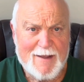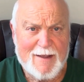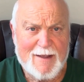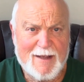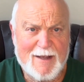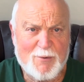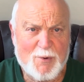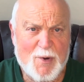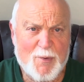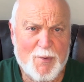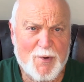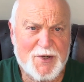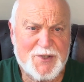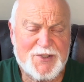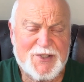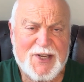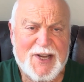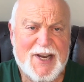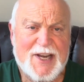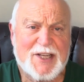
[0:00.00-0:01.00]
And what we're
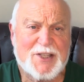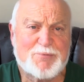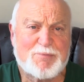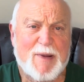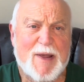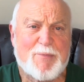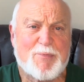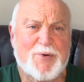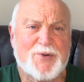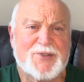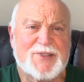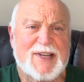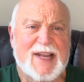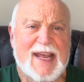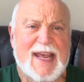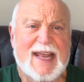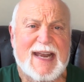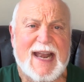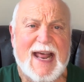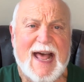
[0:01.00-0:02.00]
seeing is people
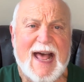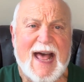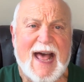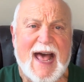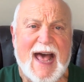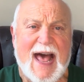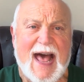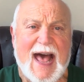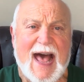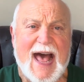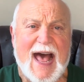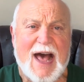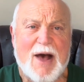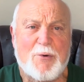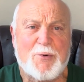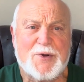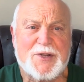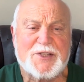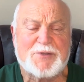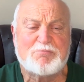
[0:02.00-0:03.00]
saying, I
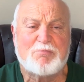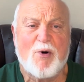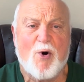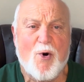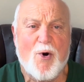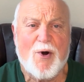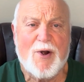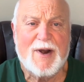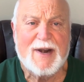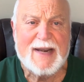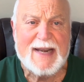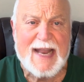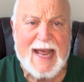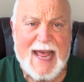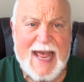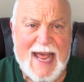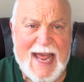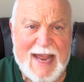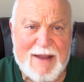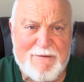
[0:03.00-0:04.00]
was
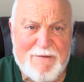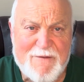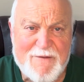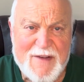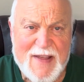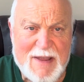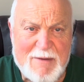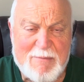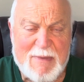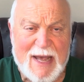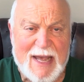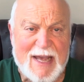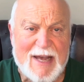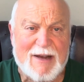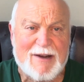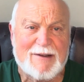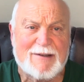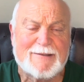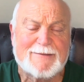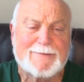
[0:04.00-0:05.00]
born a
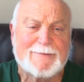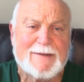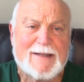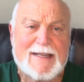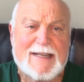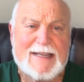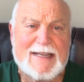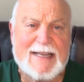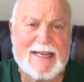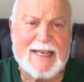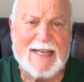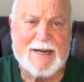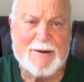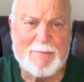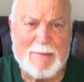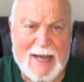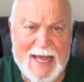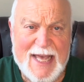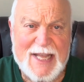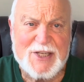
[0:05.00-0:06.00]
female in
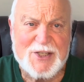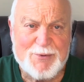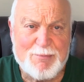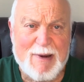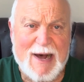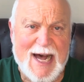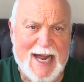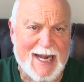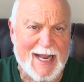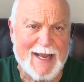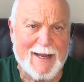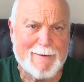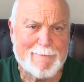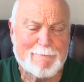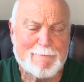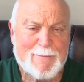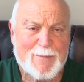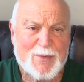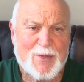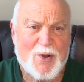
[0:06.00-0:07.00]
a man's body.
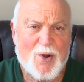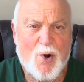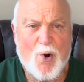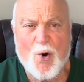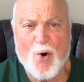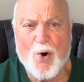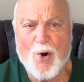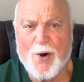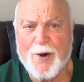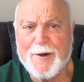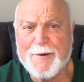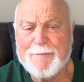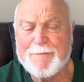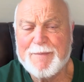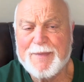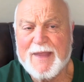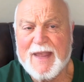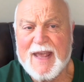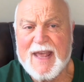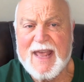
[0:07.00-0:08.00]
Or,
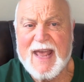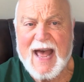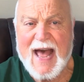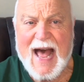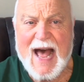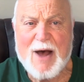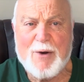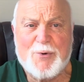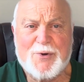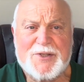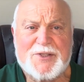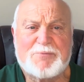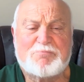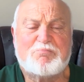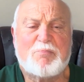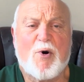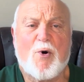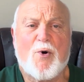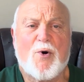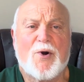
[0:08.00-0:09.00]
I was
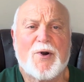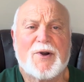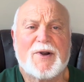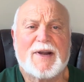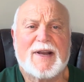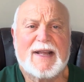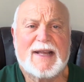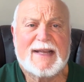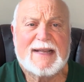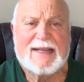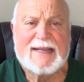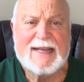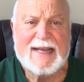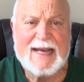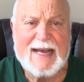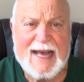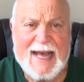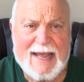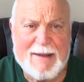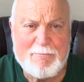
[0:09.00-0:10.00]
born
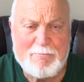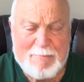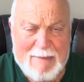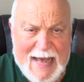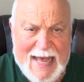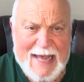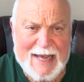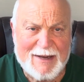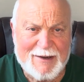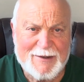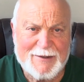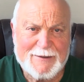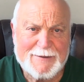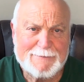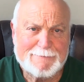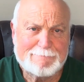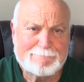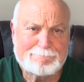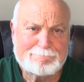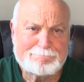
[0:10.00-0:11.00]
a
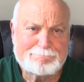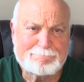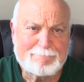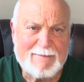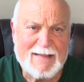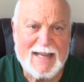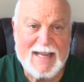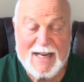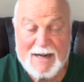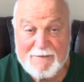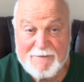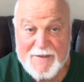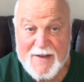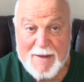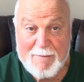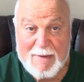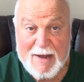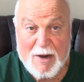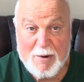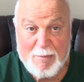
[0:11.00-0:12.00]
male in a
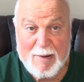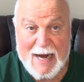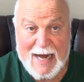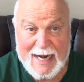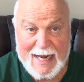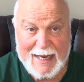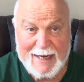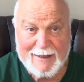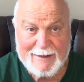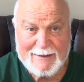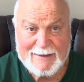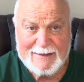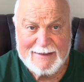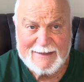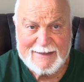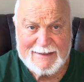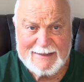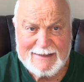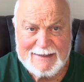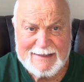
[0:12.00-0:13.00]
female body.
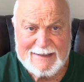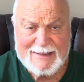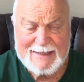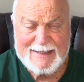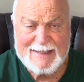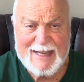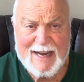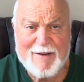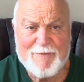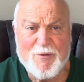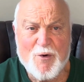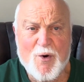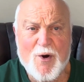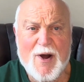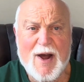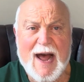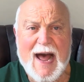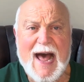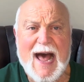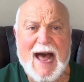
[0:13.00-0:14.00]
And
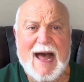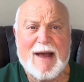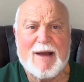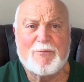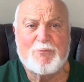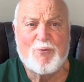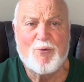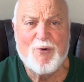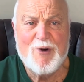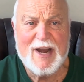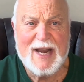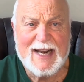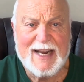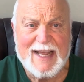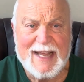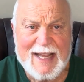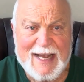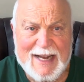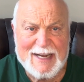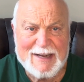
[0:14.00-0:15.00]
therefore, I'm
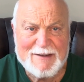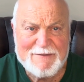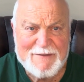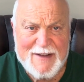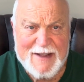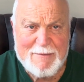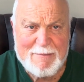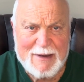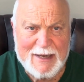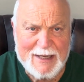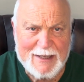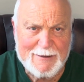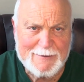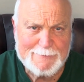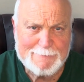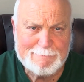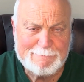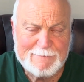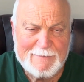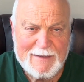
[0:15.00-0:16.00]
really female.
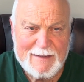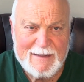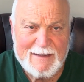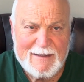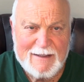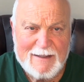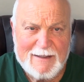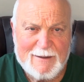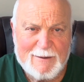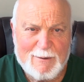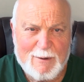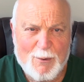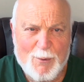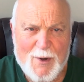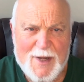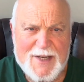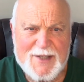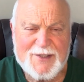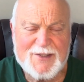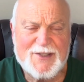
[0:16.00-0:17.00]
Well,
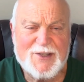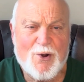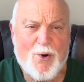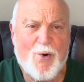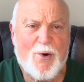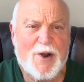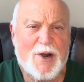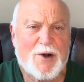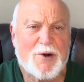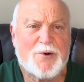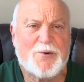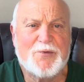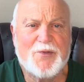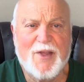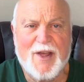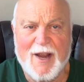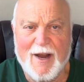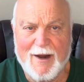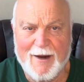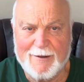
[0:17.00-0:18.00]
what's going on
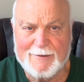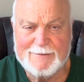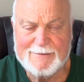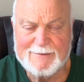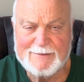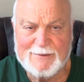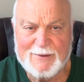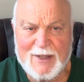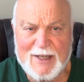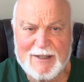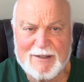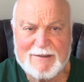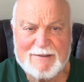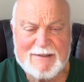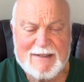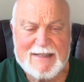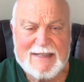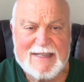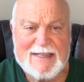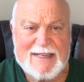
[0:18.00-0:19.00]
there?
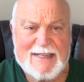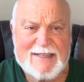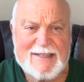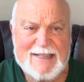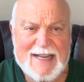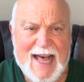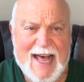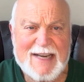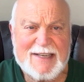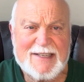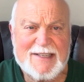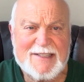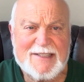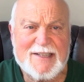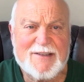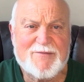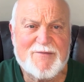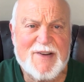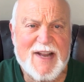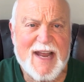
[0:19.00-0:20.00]
Well, scientists
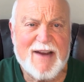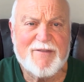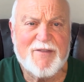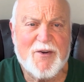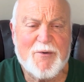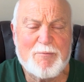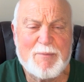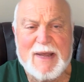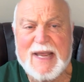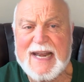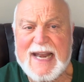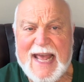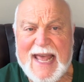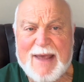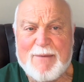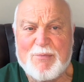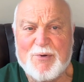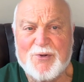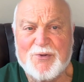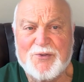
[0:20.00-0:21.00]
have never been
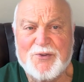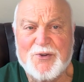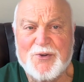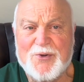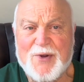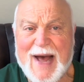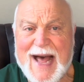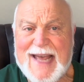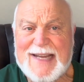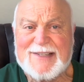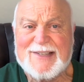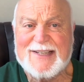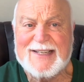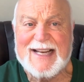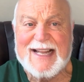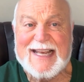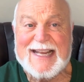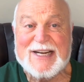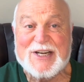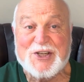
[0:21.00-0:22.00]
able to
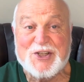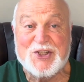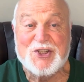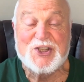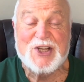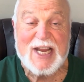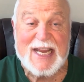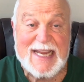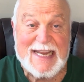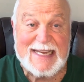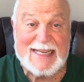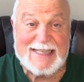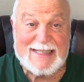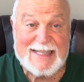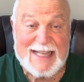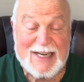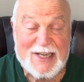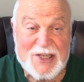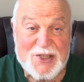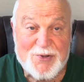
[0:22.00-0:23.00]
isolate a
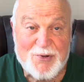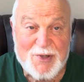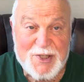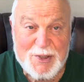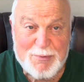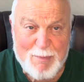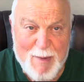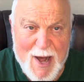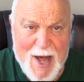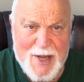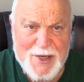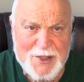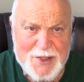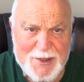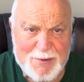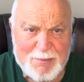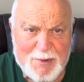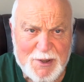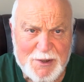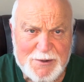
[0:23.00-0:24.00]
gene that is
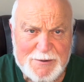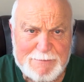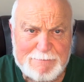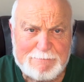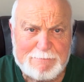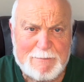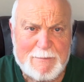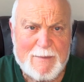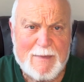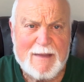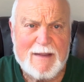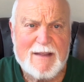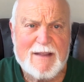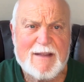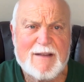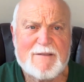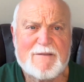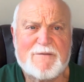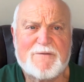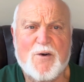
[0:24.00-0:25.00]
responsible
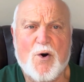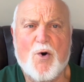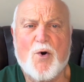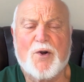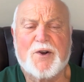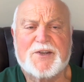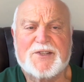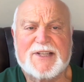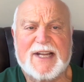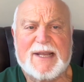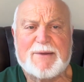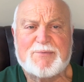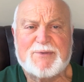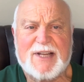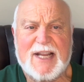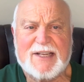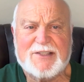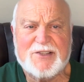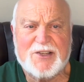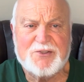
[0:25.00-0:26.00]
for
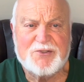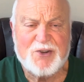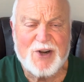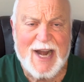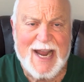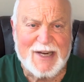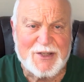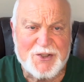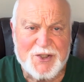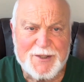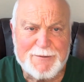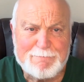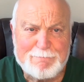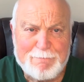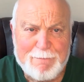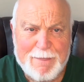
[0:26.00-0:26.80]
same-sex attraction.